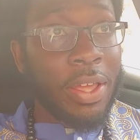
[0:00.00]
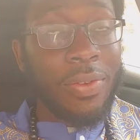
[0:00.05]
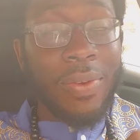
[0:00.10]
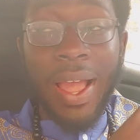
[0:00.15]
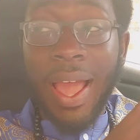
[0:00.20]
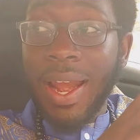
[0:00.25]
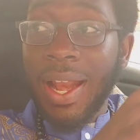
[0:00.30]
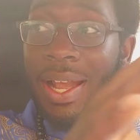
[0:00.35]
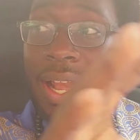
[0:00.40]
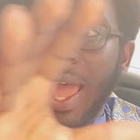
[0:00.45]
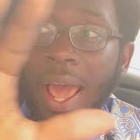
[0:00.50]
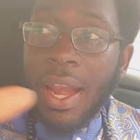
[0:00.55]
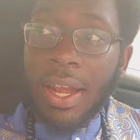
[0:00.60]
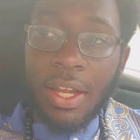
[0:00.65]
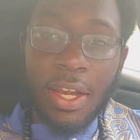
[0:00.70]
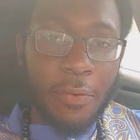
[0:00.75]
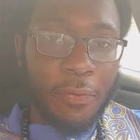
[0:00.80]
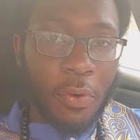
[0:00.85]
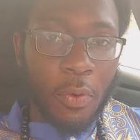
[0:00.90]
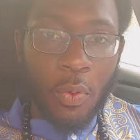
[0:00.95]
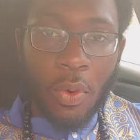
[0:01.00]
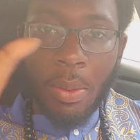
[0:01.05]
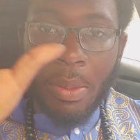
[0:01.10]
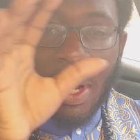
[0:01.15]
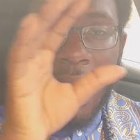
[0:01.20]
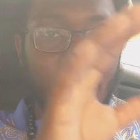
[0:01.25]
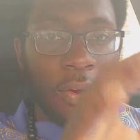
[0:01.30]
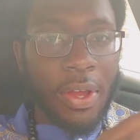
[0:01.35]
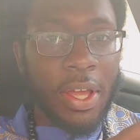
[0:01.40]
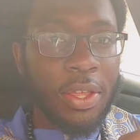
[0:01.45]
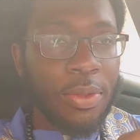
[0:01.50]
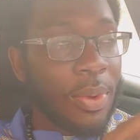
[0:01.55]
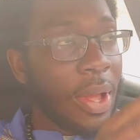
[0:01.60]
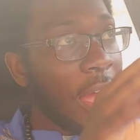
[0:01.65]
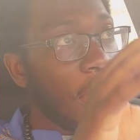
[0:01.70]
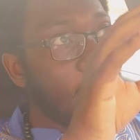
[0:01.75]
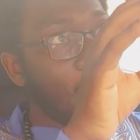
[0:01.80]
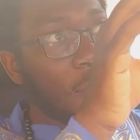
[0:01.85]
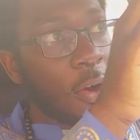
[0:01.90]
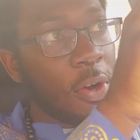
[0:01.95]
You got a lot of different women out here. You
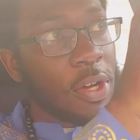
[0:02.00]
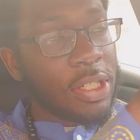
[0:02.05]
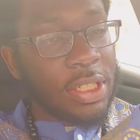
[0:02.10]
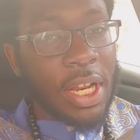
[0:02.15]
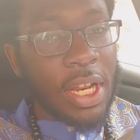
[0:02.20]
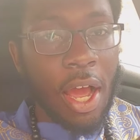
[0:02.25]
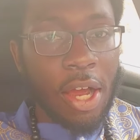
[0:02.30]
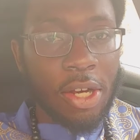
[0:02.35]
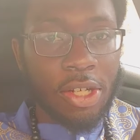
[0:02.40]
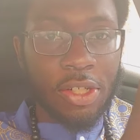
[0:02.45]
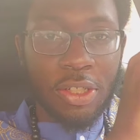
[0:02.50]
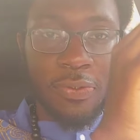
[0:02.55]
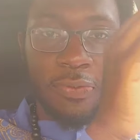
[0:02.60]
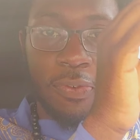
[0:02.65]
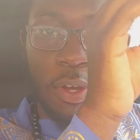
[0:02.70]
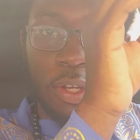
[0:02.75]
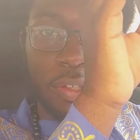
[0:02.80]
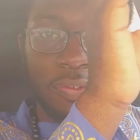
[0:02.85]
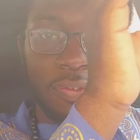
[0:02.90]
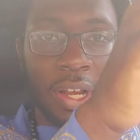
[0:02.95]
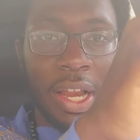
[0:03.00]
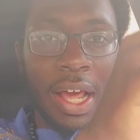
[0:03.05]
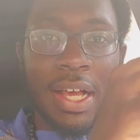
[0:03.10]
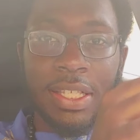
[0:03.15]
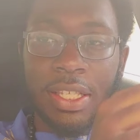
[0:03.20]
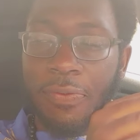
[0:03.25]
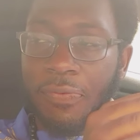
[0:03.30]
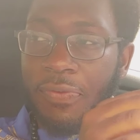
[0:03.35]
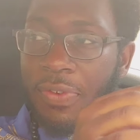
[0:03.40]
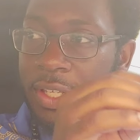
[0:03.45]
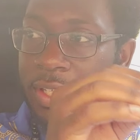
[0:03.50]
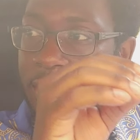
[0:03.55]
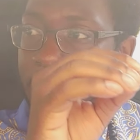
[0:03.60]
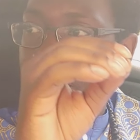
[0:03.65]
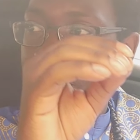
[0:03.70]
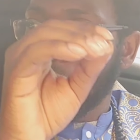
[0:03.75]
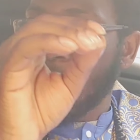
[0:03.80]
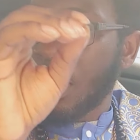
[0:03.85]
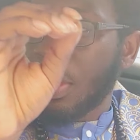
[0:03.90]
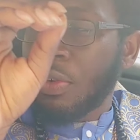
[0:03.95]
got false doctrines, false philosophies,
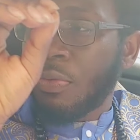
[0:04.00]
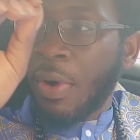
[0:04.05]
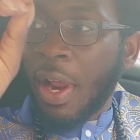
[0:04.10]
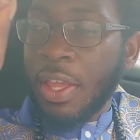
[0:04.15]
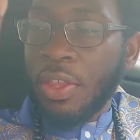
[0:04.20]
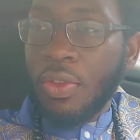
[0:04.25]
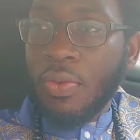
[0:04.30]
right?